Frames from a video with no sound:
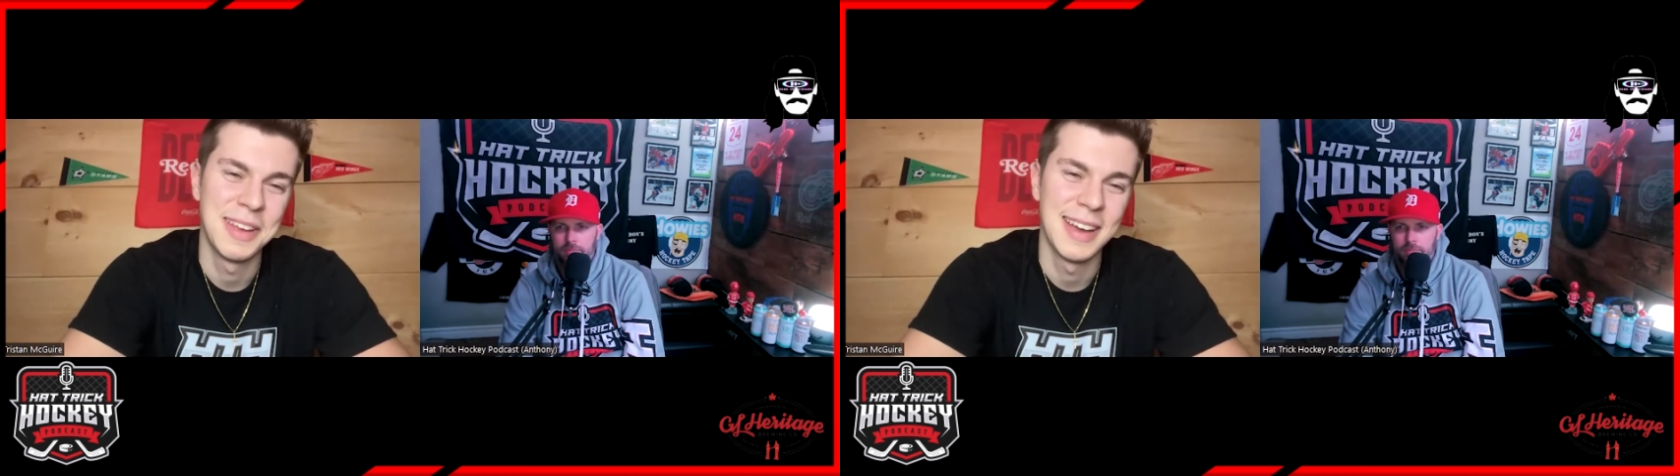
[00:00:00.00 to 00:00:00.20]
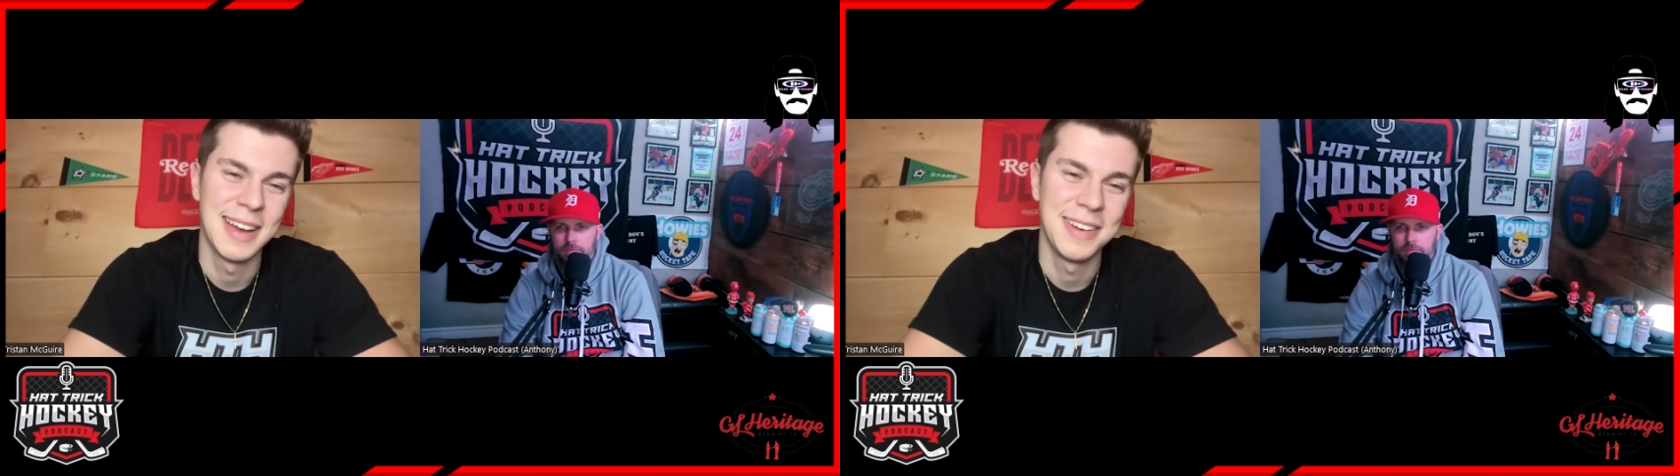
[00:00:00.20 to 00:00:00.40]

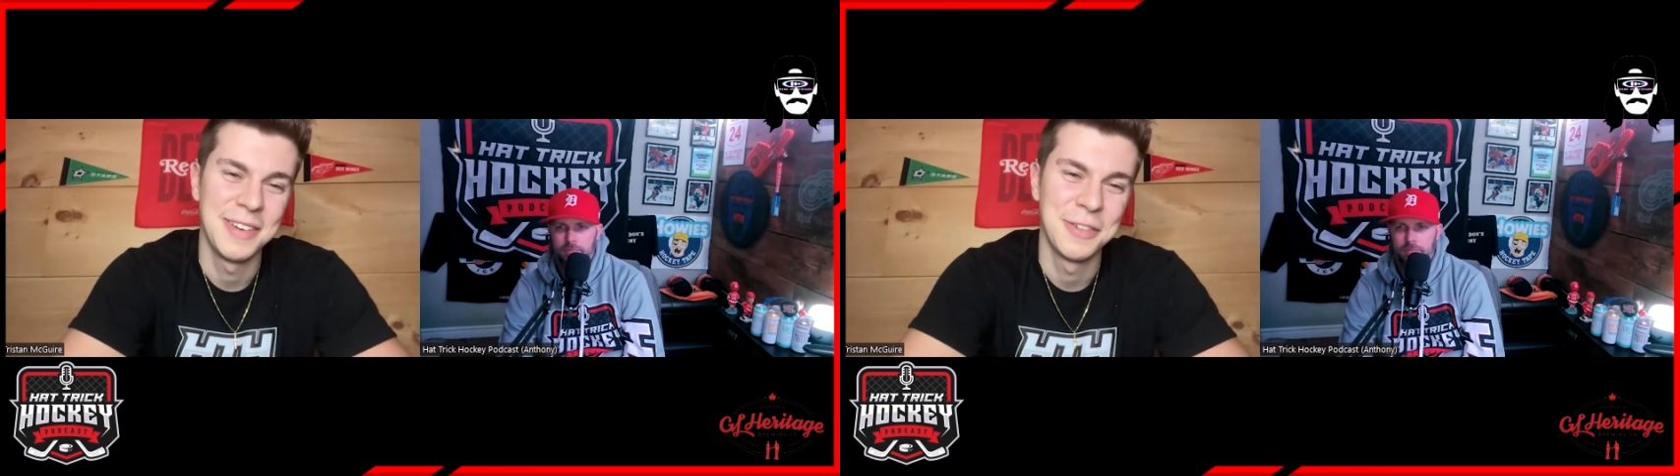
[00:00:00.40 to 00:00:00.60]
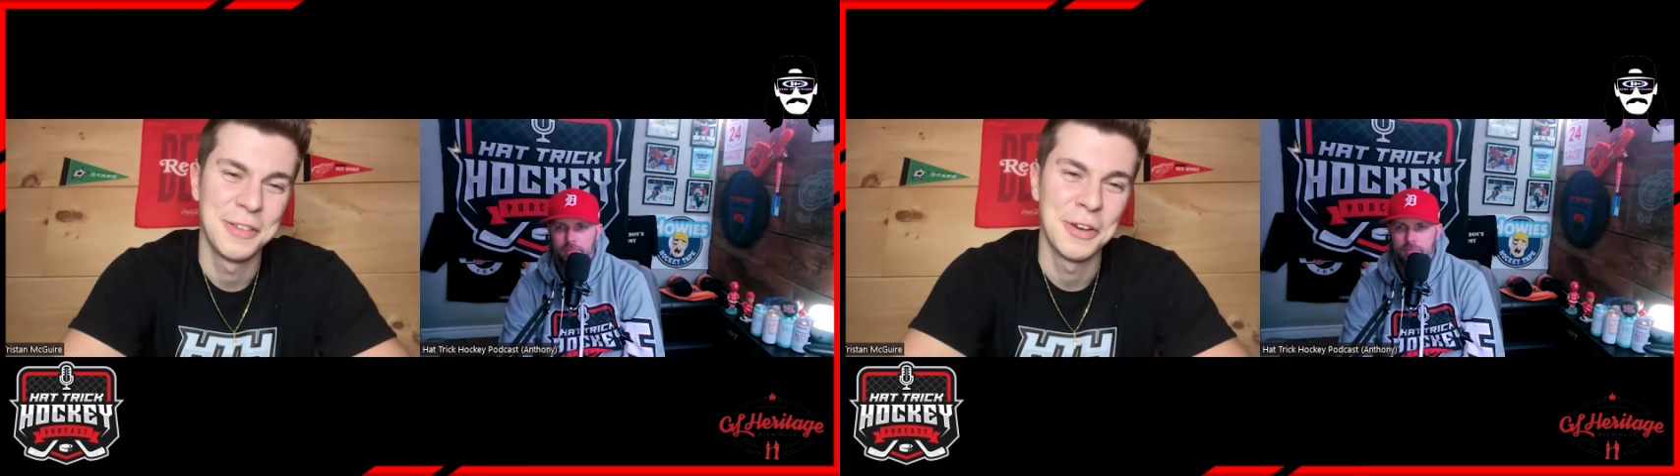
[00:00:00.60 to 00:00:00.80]
they had
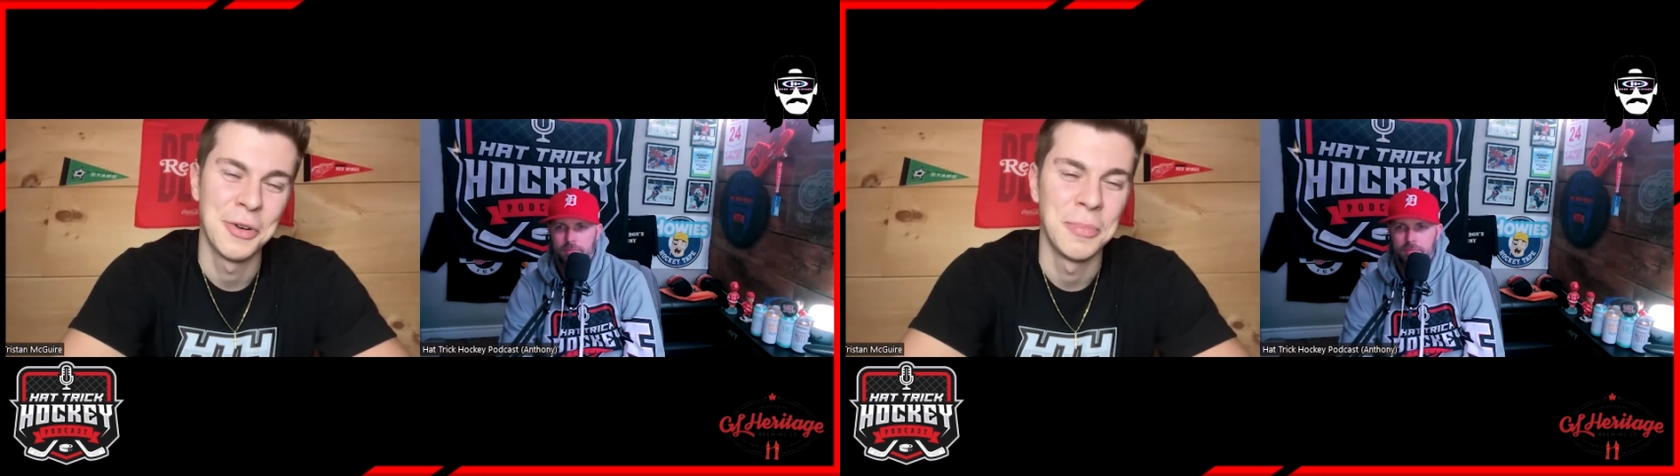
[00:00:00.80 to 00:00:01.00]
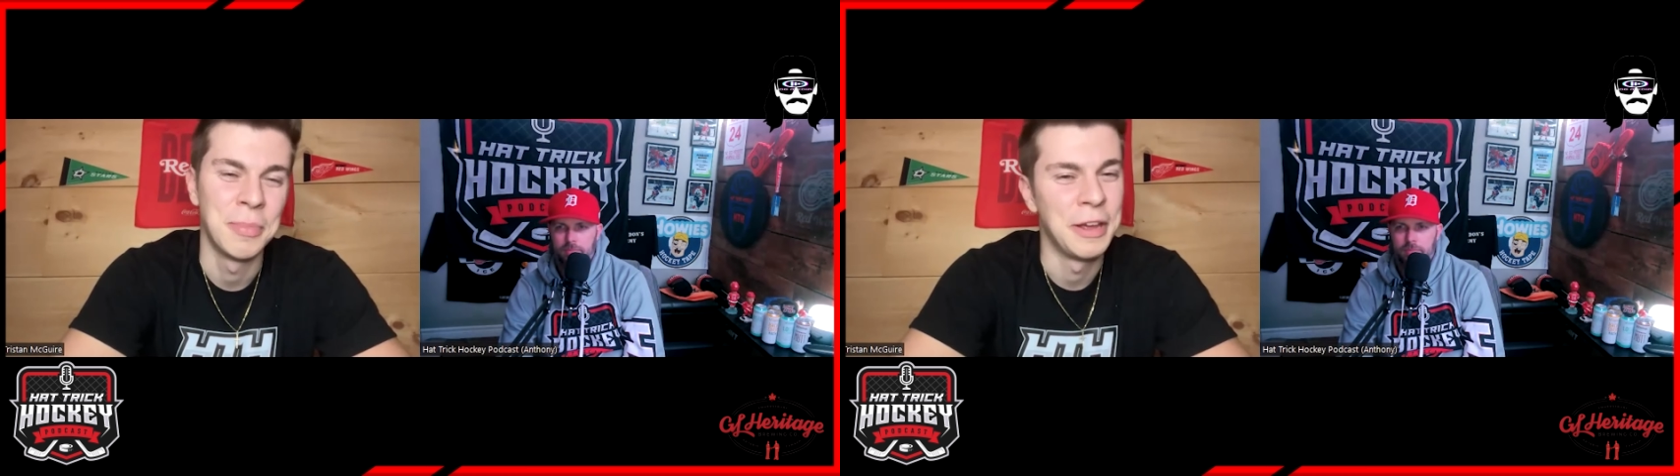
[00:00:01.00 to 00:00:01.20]
years
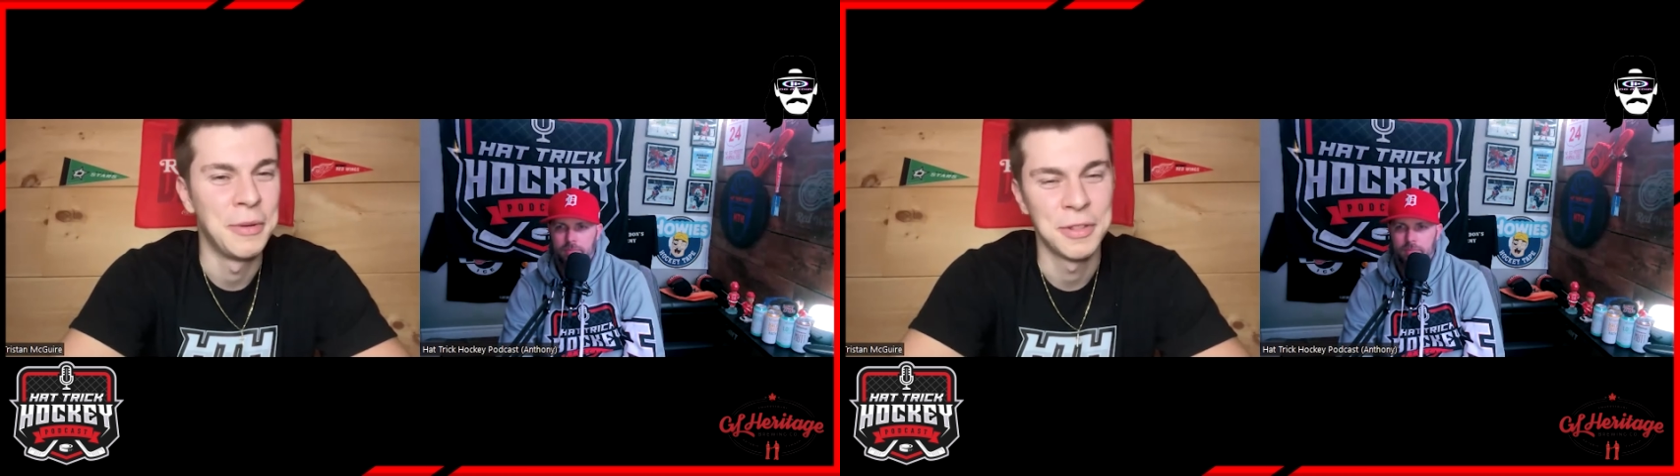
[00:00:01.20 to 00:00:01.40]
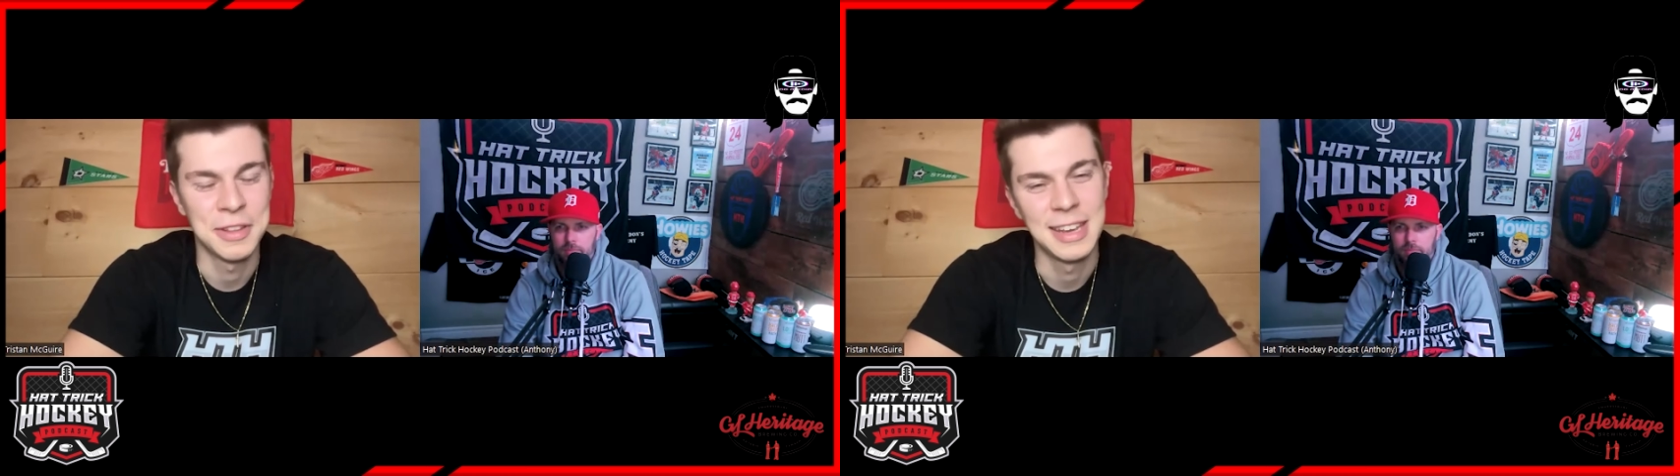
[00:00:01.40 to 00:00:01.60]
ago? He played
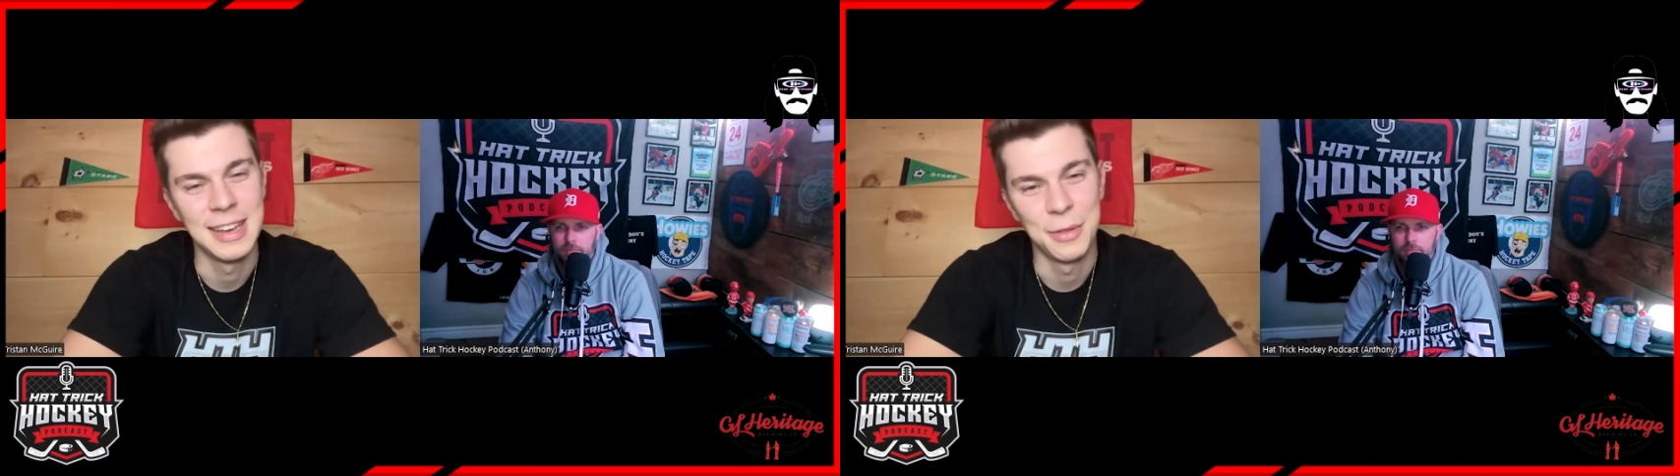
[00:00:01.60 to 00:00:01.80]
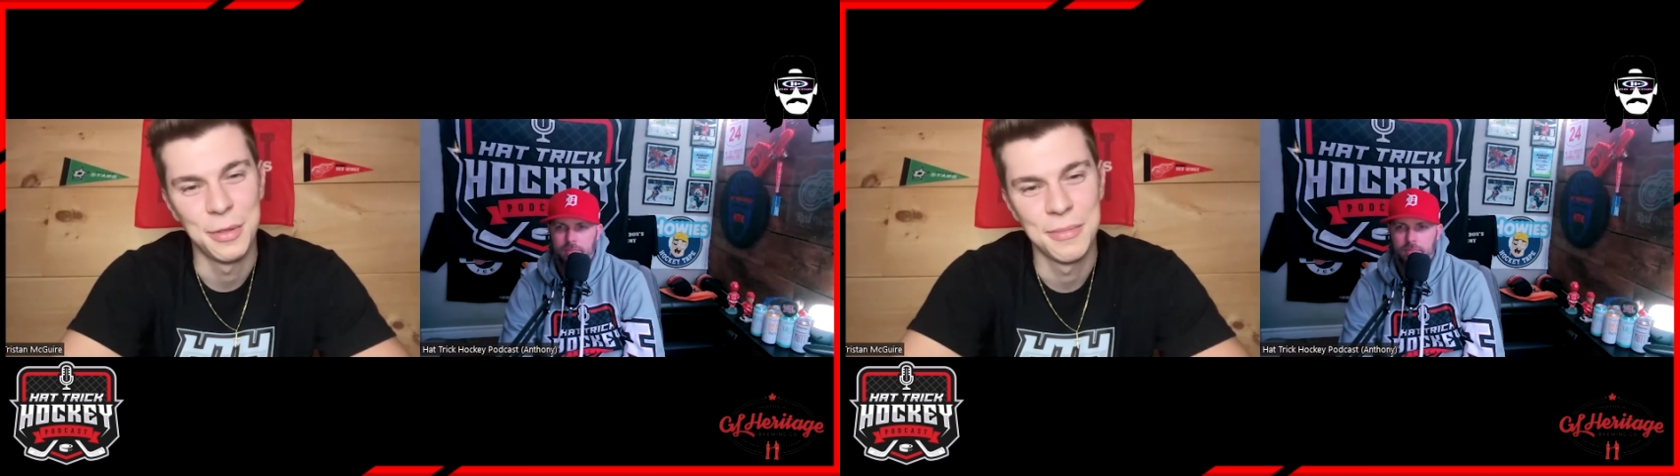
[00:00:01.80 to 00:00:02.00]
with
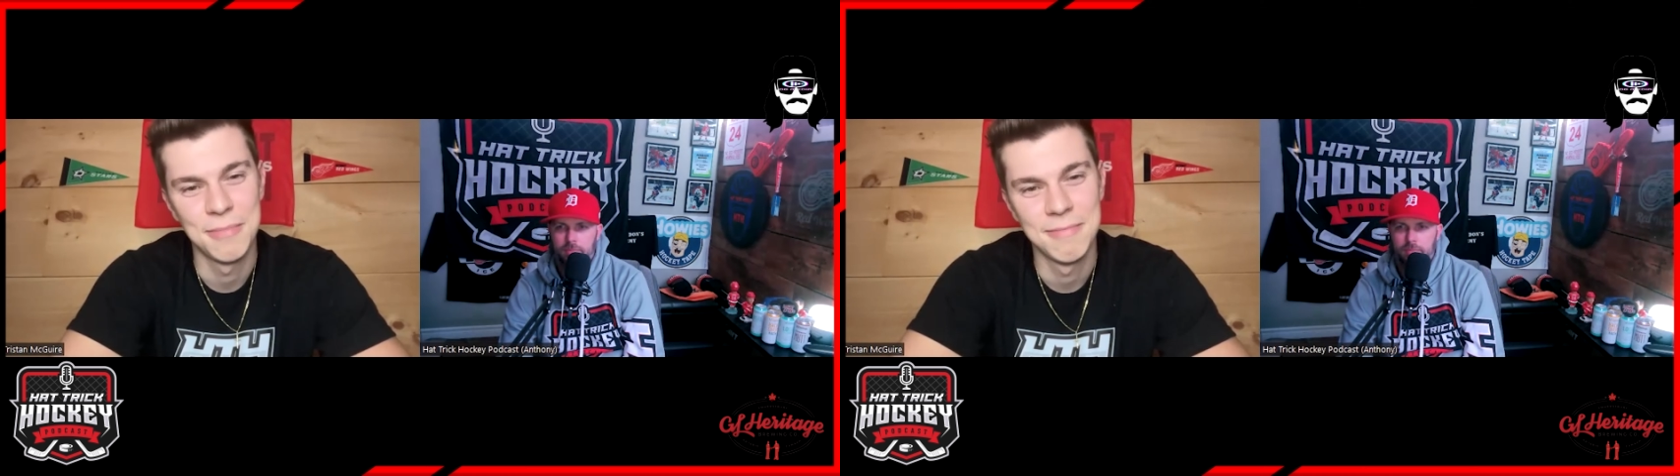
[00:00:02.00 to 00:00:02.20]
Keith.